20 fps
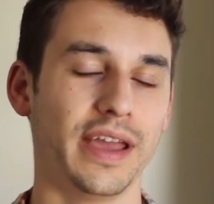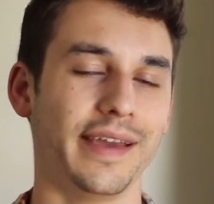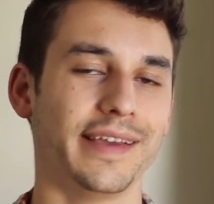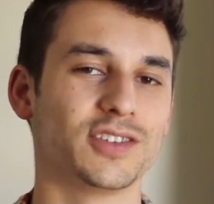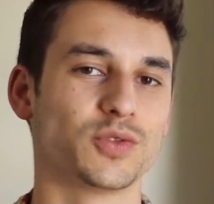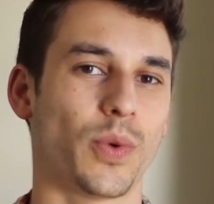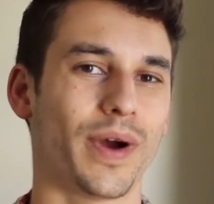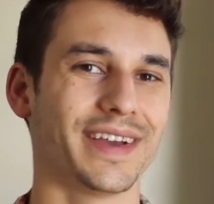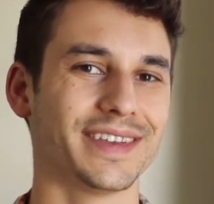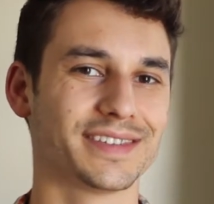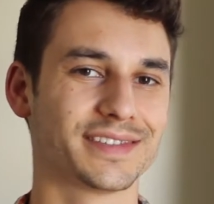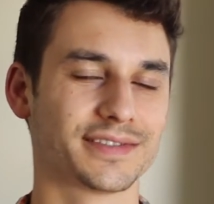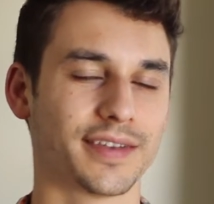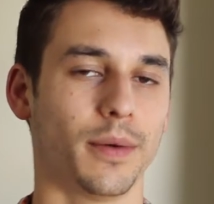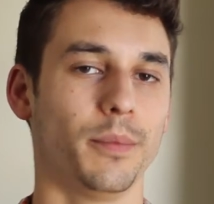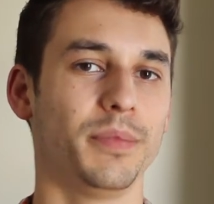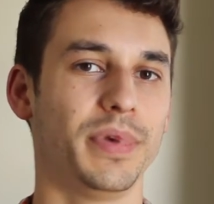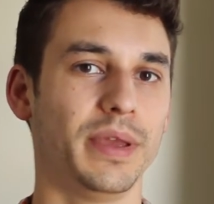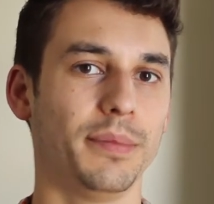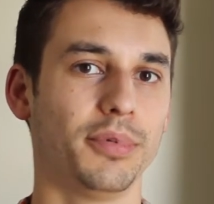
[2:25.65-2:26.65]
is why
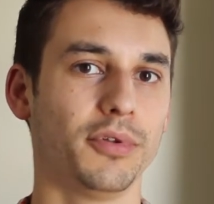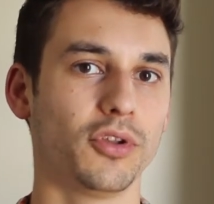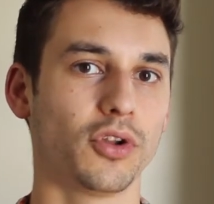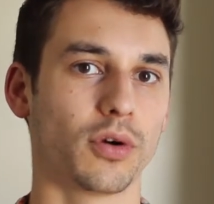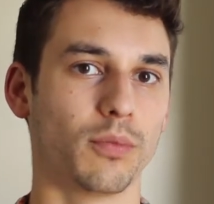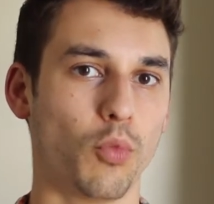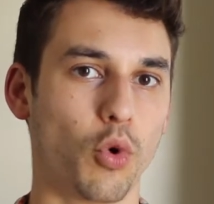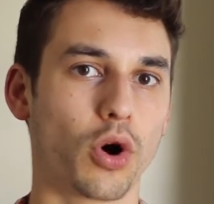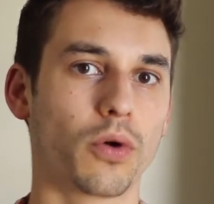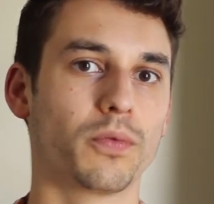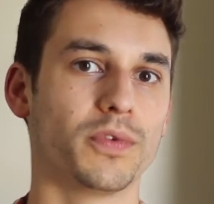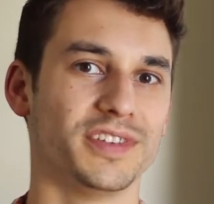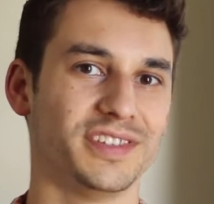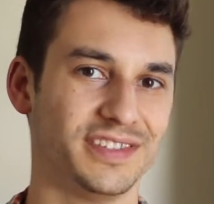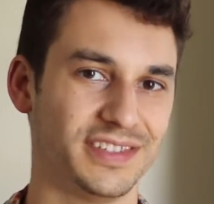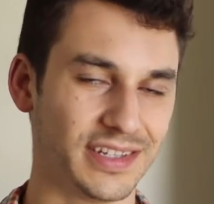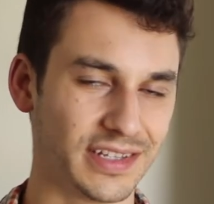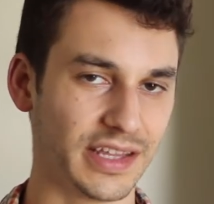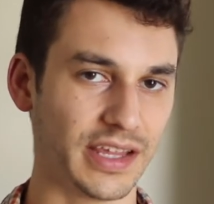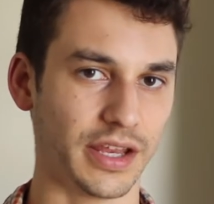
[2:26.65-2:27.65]
some people are more
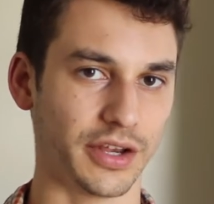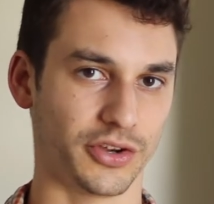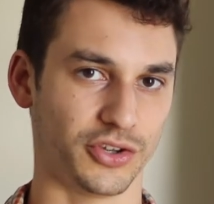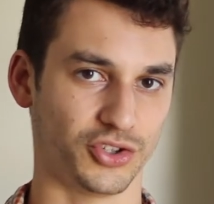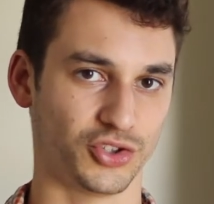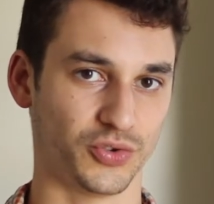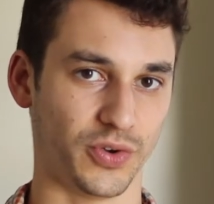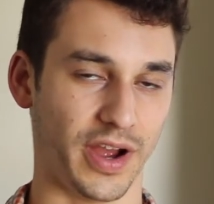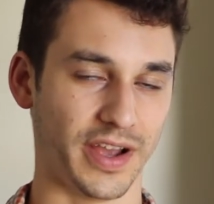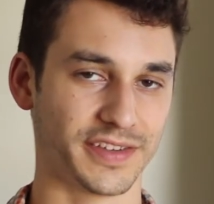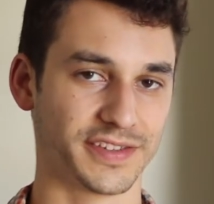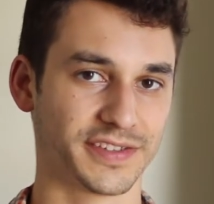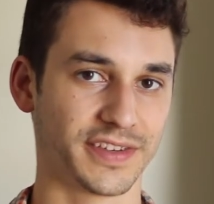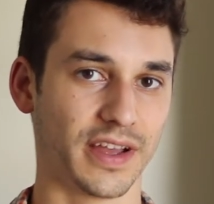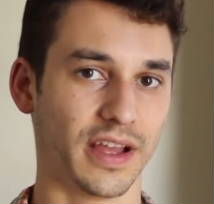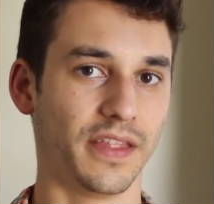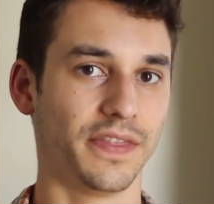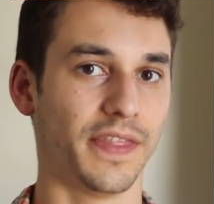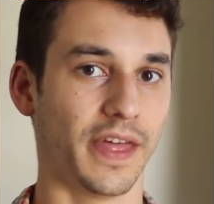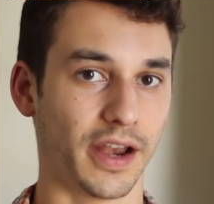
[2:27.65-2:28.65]
resilient to stress
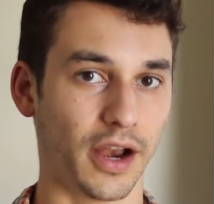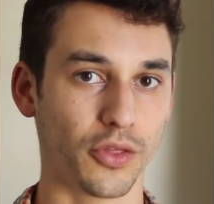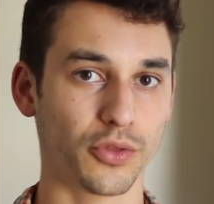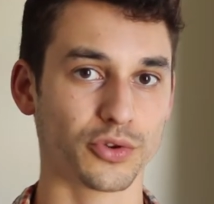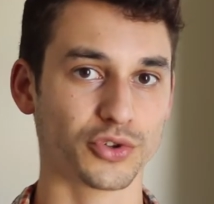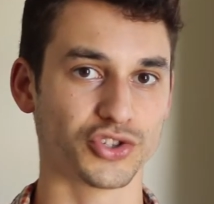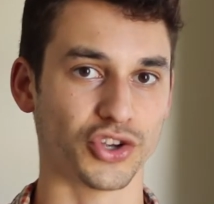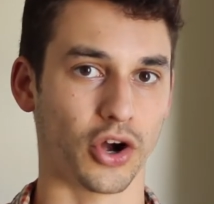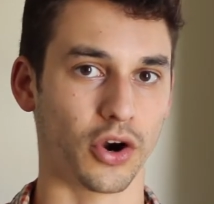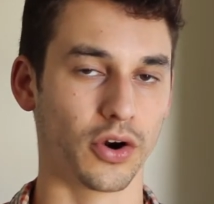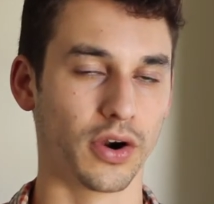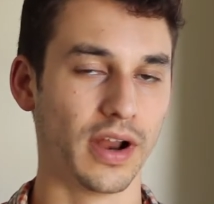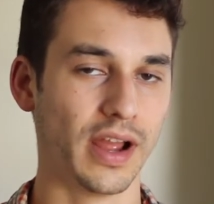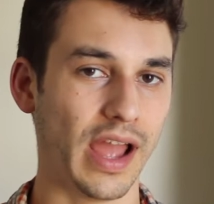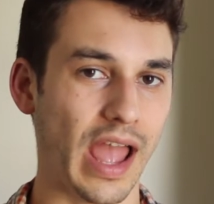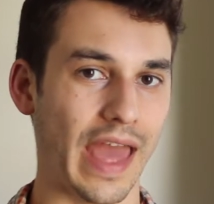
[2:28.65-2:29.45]
than others are.